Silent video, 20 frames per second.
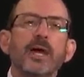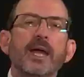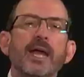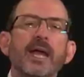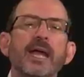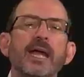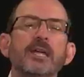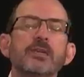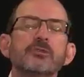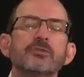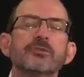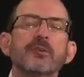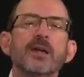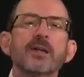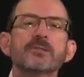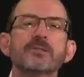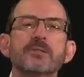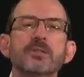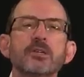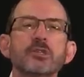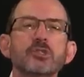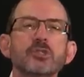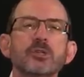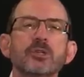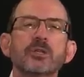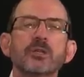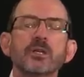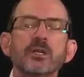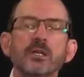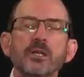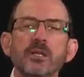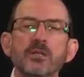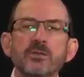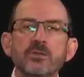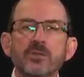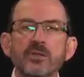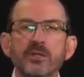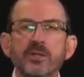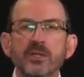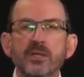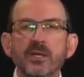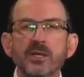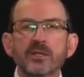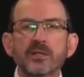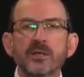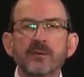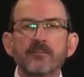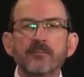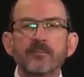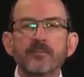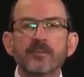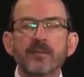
a transition into the kingdom.